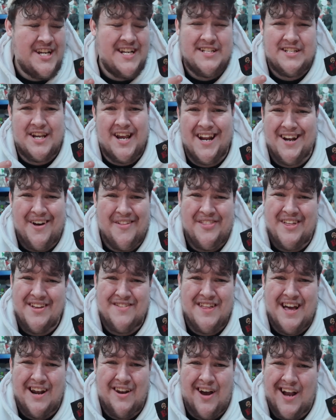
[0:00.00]
easier, and I
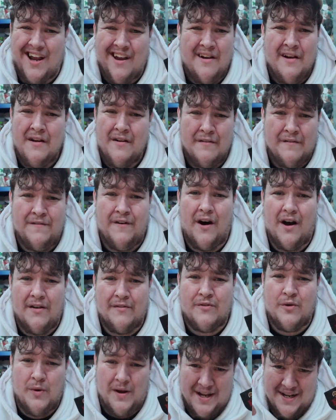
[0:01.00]
think they're like
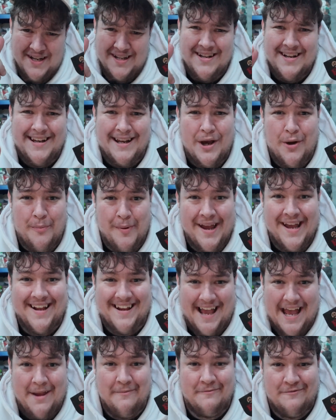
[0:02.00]
£5. Little bit of
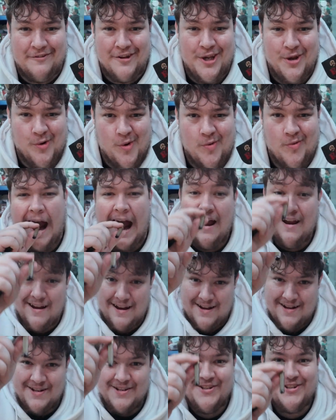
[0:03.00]
game for you all.
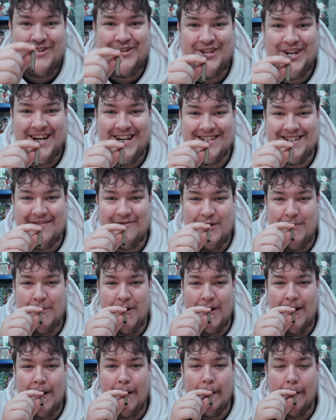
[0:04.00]
Cheers,
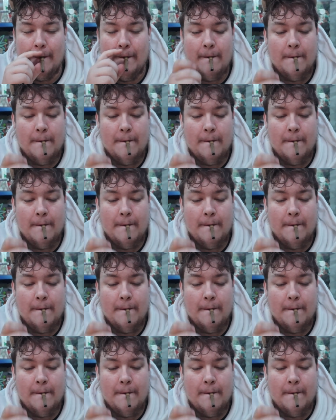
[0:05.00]
everybody.